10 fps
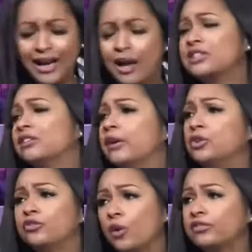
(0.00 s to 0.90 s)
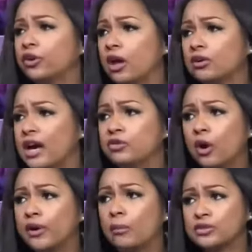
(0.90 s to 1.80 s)
I'm still very, you've known me for a long time.
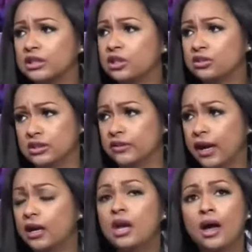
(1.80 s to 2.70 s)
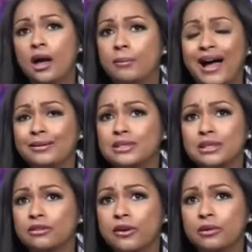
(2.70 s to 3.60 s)
You've known me almost ten years today. Right. Um, I am
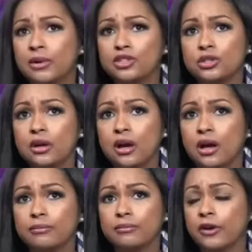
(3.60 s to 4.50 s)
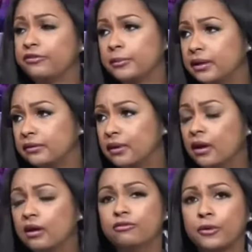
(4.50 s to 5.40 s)
still very much, um, very feminine,
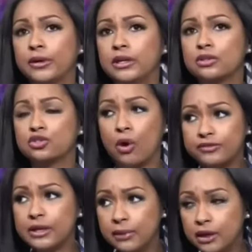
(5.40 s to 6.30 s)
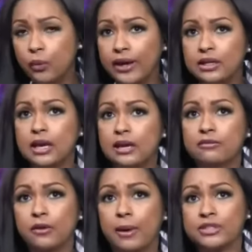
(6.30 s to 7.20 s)
mm. very soft in many ways, and
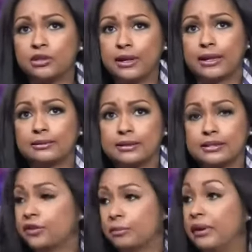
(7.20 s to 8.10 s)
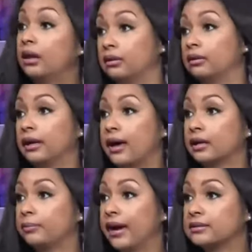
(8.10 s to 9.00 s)
mm. very, I'm still like a, a Southern belle mm. in a
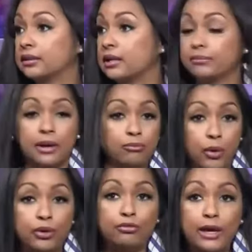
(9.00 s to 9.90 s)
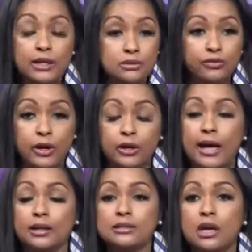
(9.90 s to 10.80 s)
lot of capacities. I'm, right. I'm born and raised in North
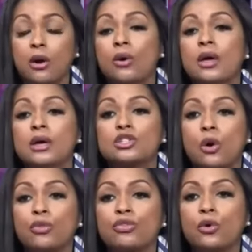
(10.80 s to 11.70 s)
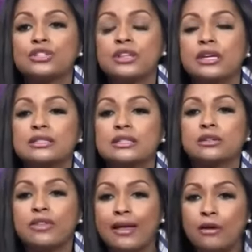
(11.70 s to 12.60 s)
Carolina. Let's go. So those things
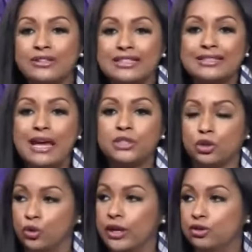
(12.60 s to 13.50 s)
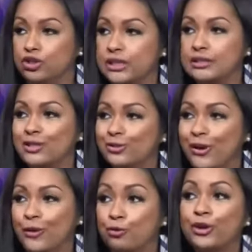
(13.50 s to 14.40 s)
still, that, that receptacle energy is still
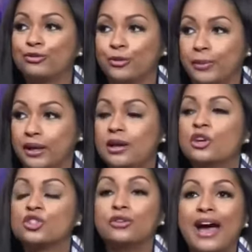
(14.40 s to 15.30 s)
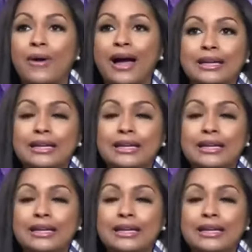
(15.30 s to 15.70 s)
very real for me. Mm-hmm. So now I